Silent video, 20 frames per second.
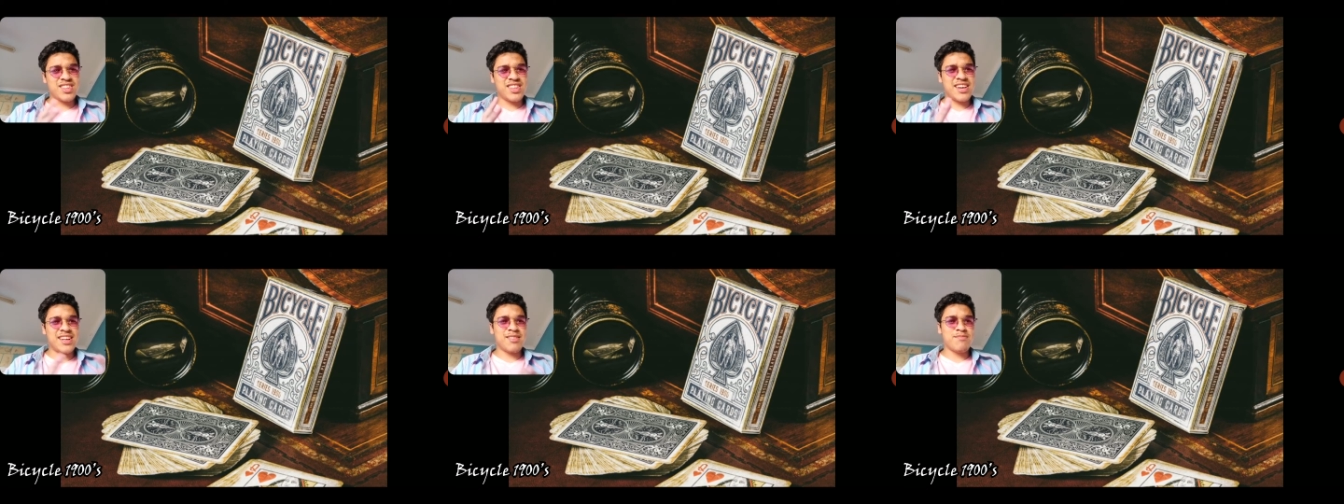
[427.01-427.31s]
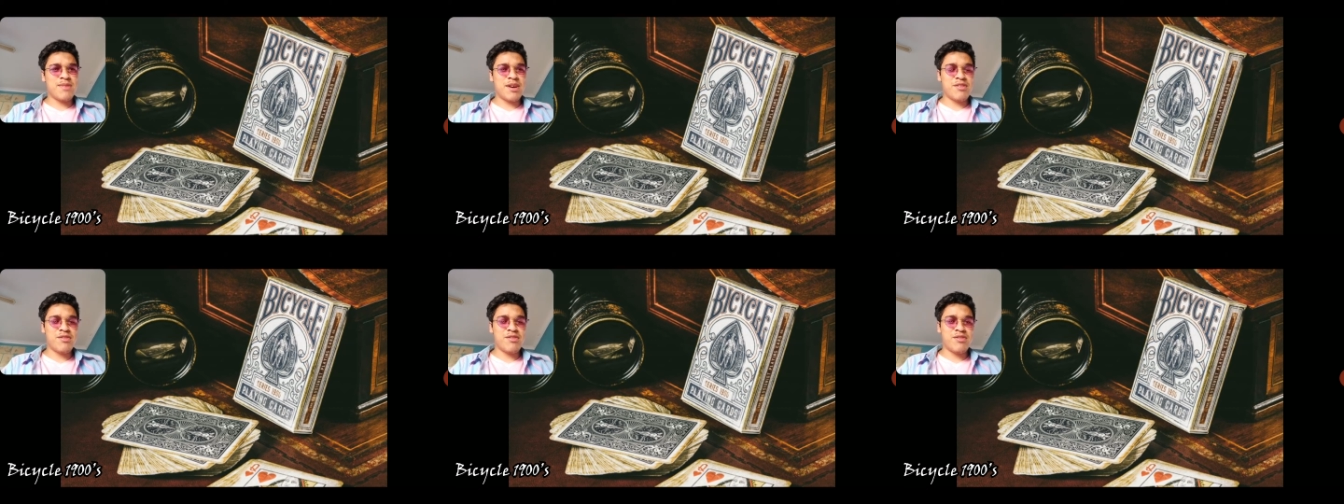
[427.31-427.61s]

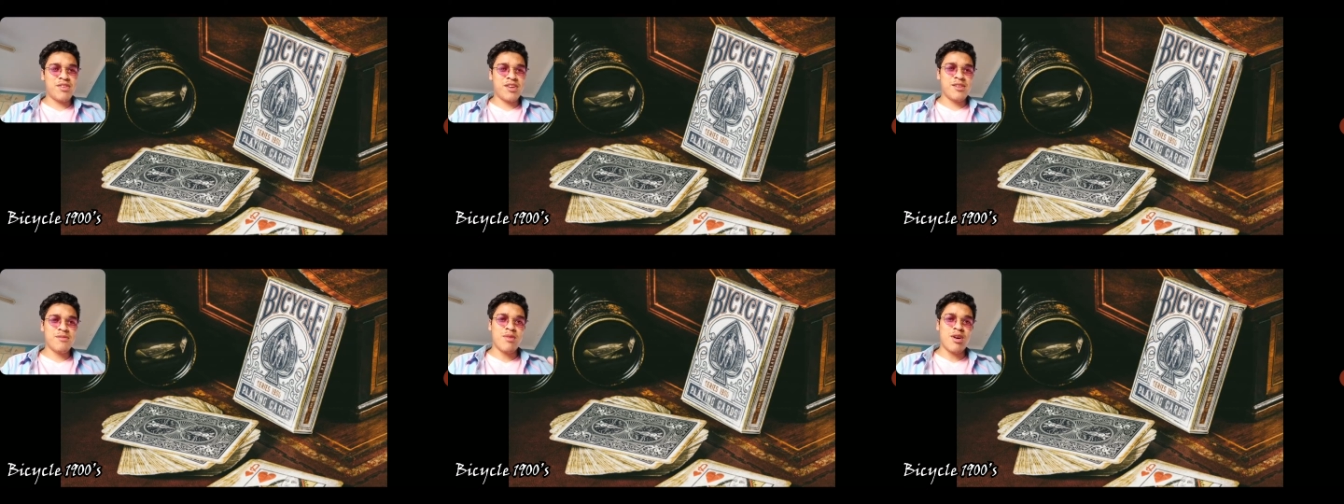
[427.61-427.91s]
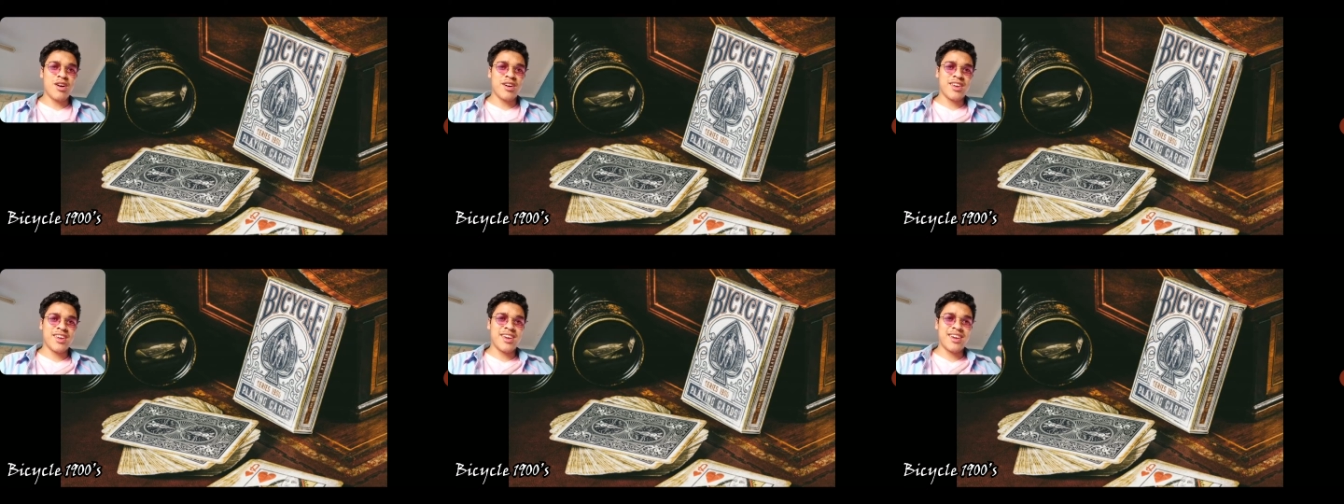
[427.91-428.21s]
that my friend
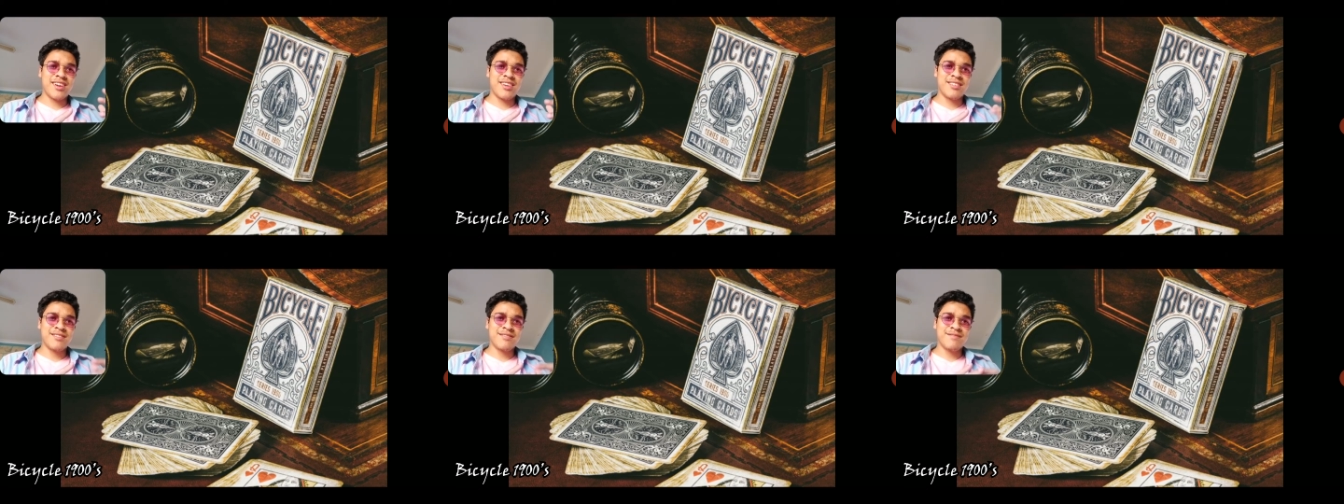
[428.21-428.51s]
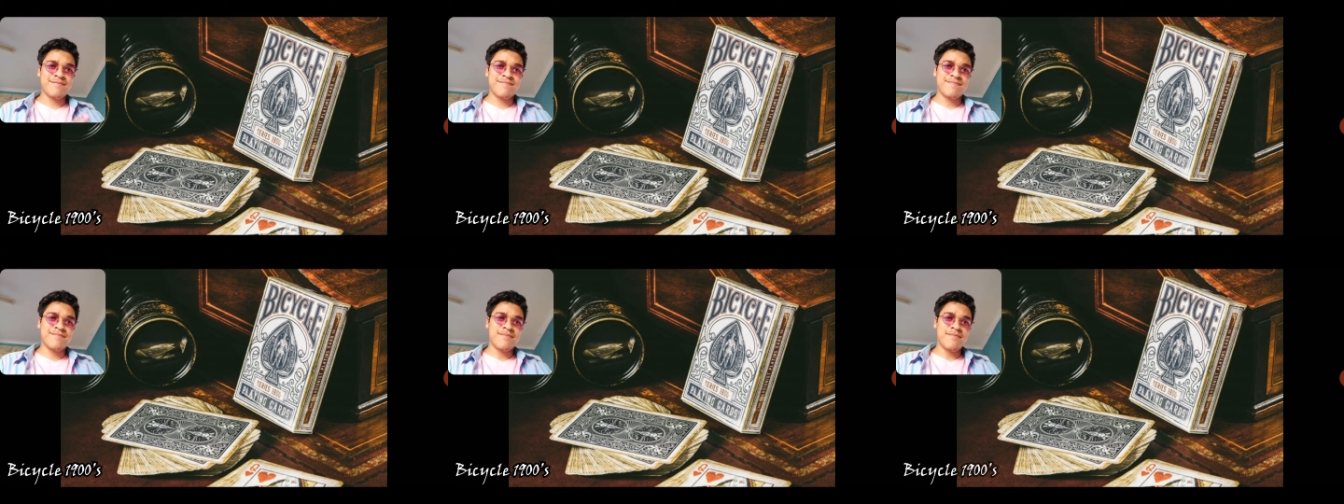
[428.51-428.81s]
Mark King
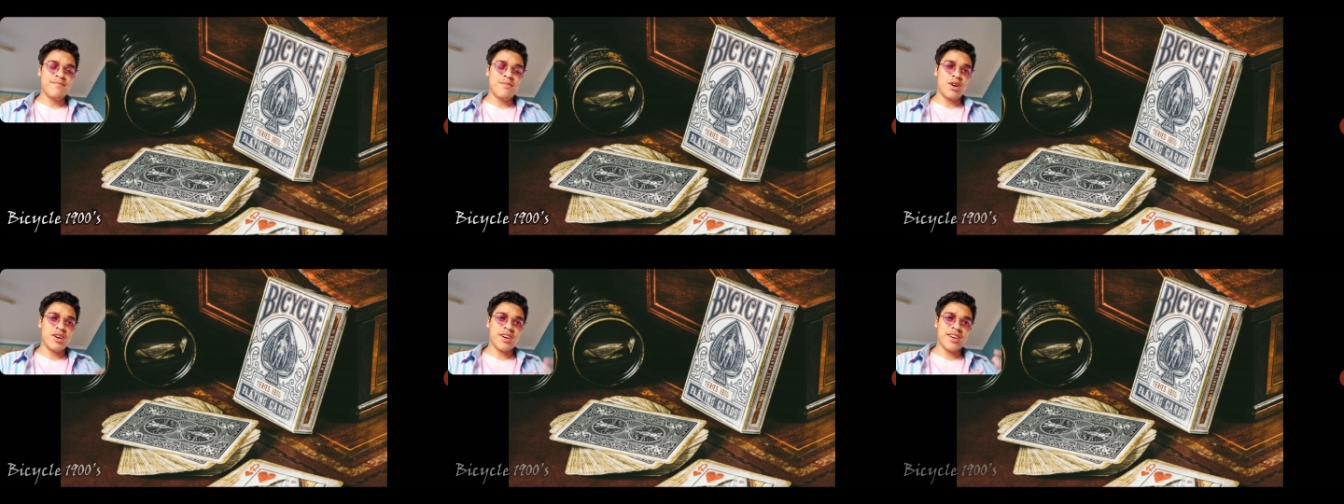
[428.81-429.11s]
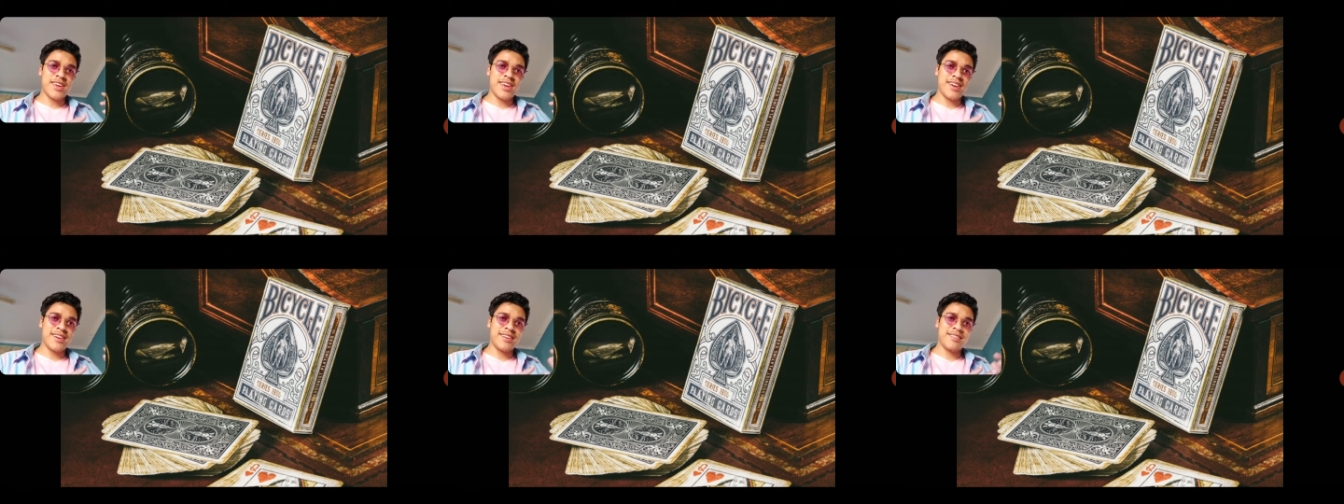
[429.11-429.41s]

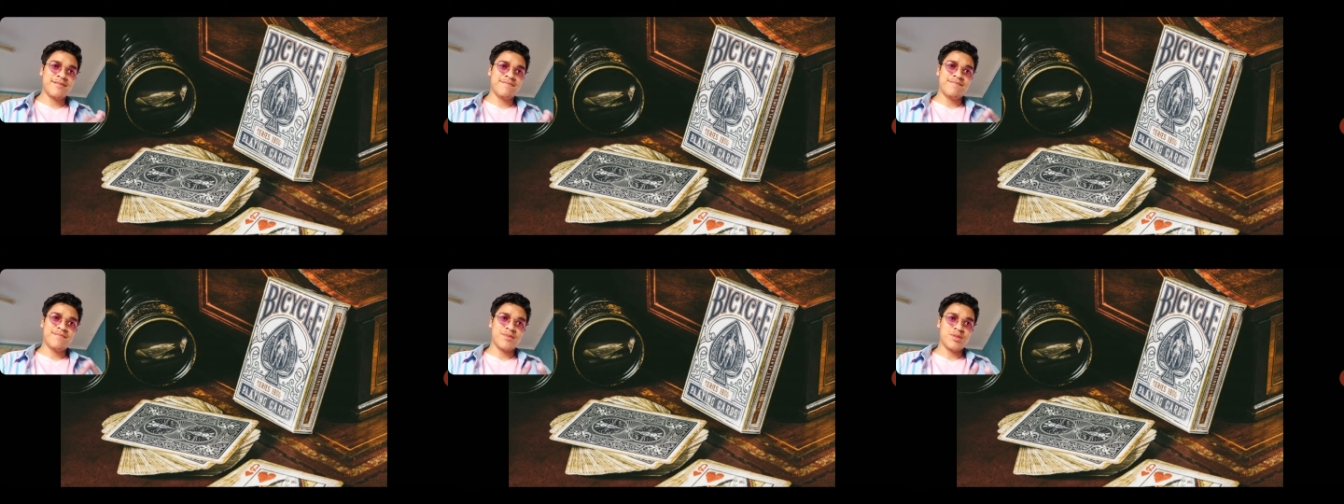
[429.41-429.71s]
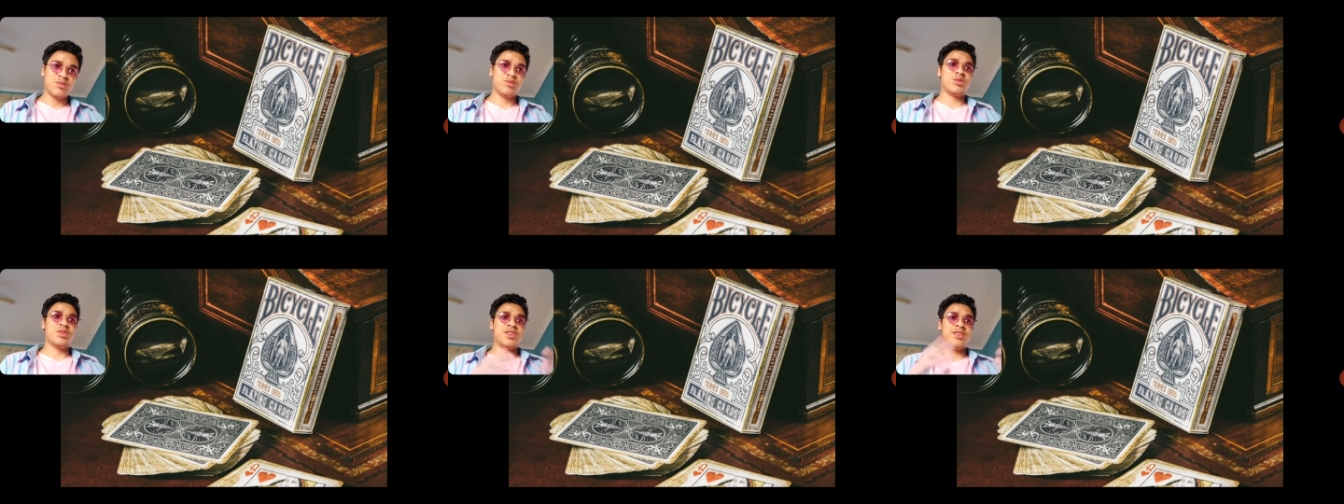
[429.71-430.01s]

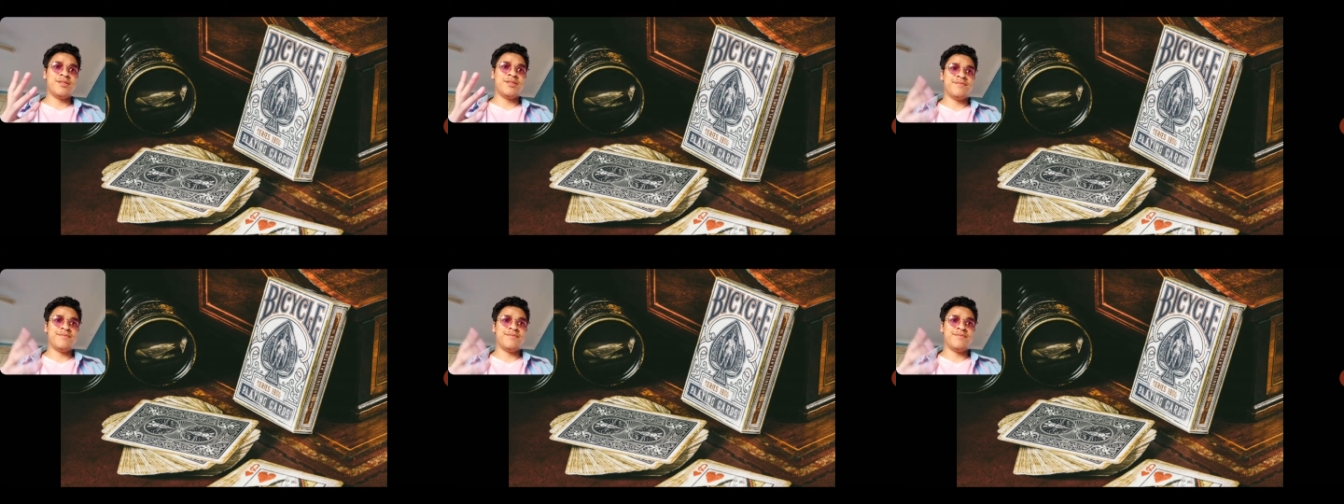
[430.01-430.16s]
would